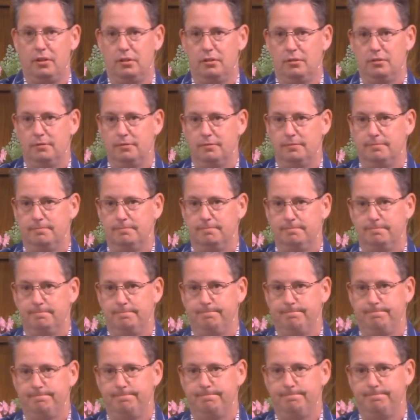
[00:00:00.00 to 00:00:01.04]

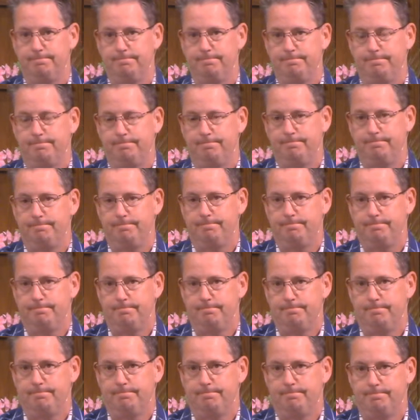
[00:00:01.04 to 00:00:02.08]

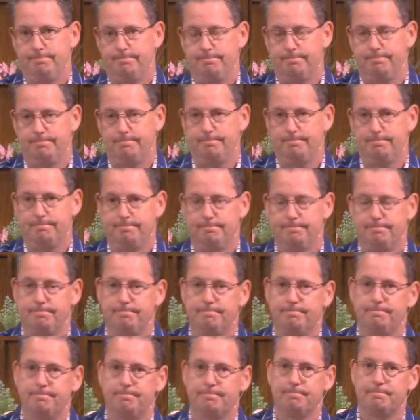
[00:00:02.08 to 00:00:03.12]

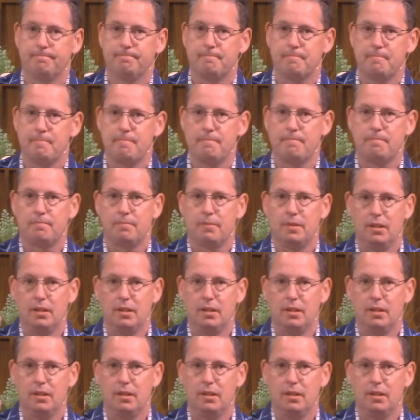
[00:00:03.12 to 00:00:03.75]
Nobody speaks.